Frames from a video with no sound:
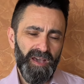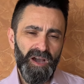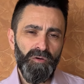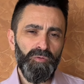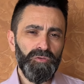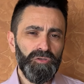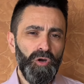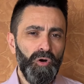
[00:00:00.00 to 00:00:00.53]
I
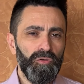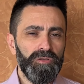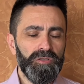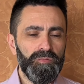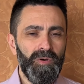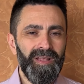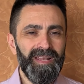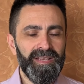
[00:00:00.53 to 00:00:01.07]
wouldn't call
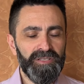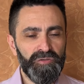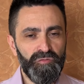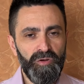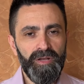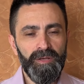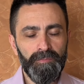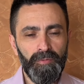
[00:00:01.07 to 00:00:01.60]
this one a
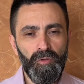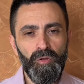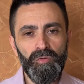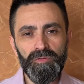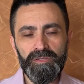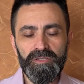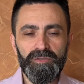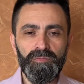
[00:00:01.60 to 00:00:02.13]
straight up clone,
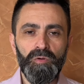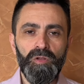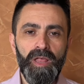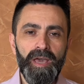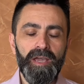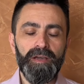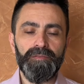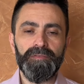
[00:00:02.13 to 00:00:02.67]
this is more
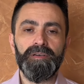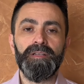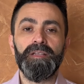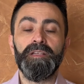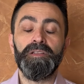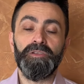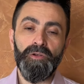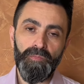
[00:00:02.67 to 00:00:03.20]
like of an
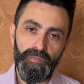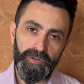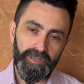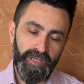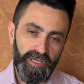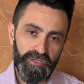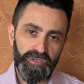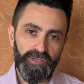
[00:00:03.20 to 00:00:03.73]

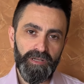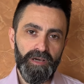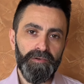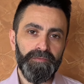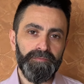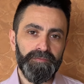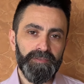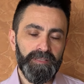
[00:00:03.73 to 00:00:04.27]
interpretation
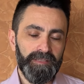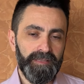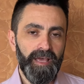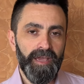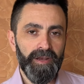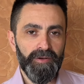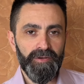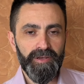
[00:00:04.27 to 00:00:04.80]
of the
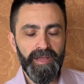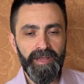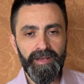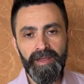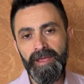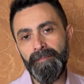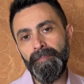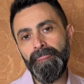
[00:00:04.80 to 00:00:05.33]
Tygar
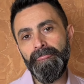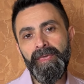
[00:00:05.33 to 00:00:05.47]
DNA.